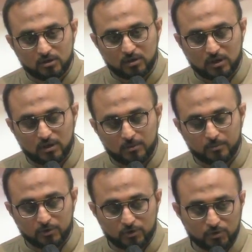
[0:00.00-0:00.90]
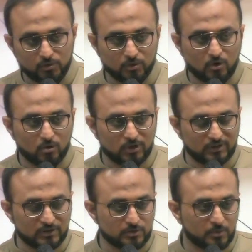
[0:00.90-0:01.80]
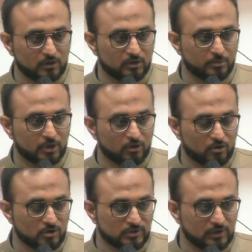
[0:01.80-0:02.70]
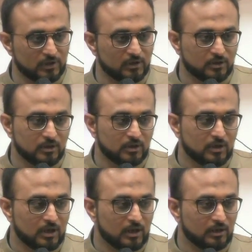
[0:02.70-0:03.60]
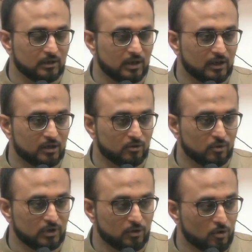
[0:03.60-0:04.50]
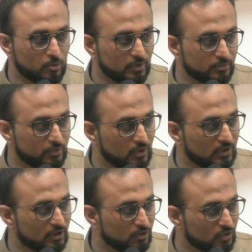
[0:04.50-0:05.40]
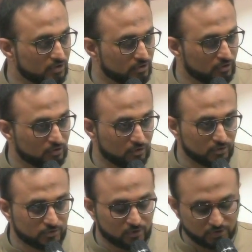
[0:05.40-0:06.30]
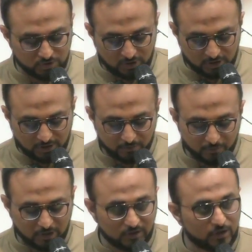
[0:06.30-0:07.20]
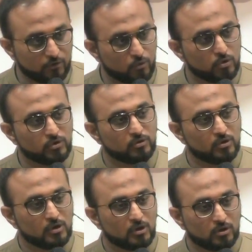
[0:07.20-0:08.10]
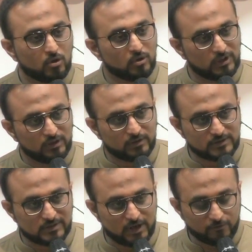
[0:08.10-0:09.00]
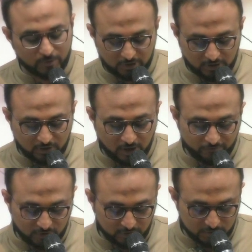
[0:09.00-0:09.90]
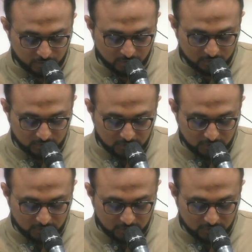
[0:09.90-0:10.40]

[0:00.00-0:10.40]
do, not only this month, but across the year. And I can only hope and pray that you continue to do so, inshallah, and may Allah reward you, not only in this life, but hereafter as well.